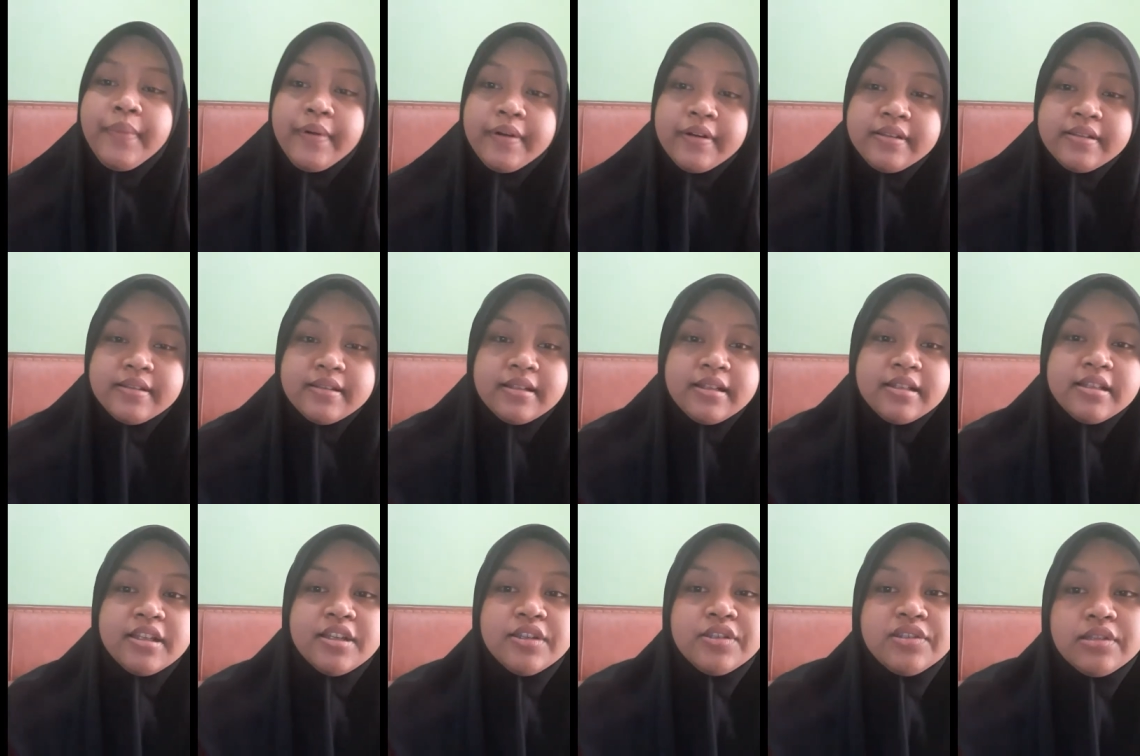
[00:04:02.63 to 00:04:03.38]

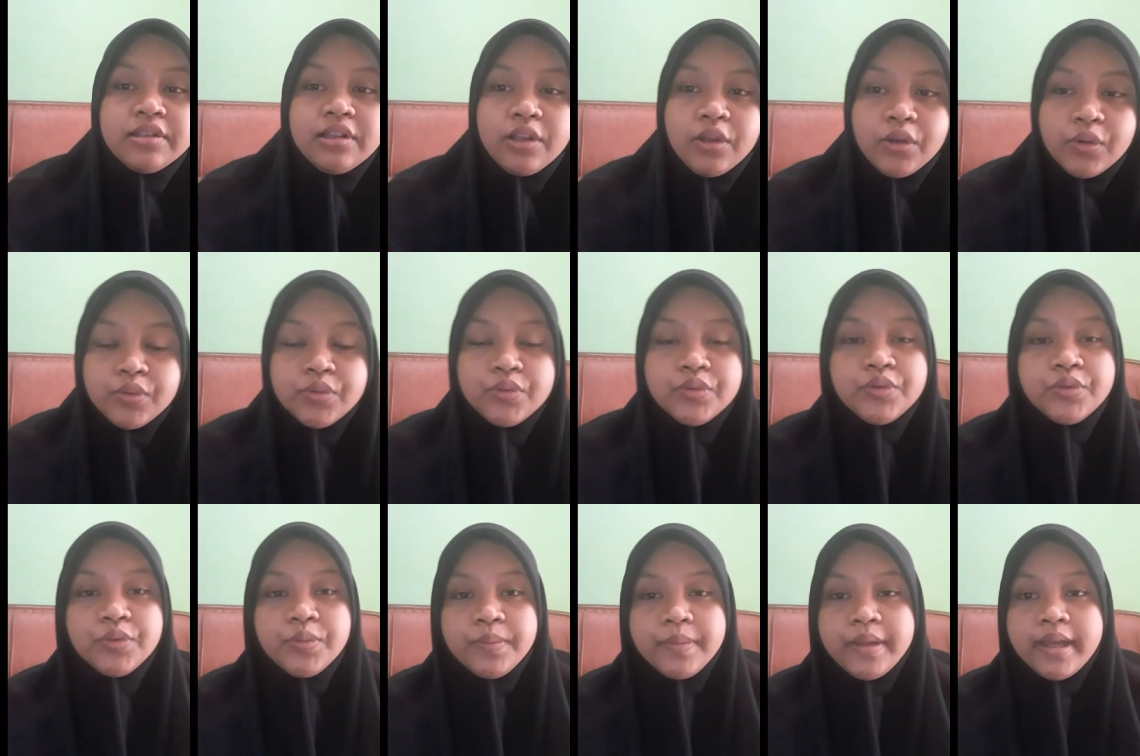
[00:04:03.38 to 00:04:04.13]
person is slow
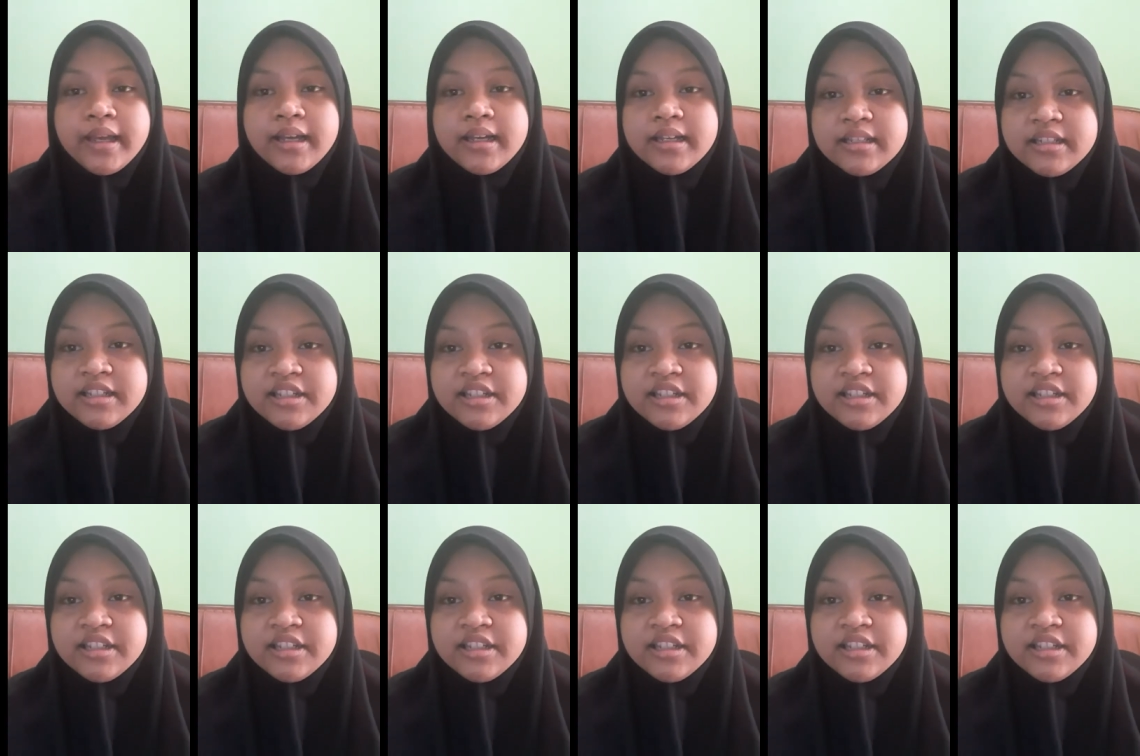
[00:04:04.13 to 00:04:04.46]
to make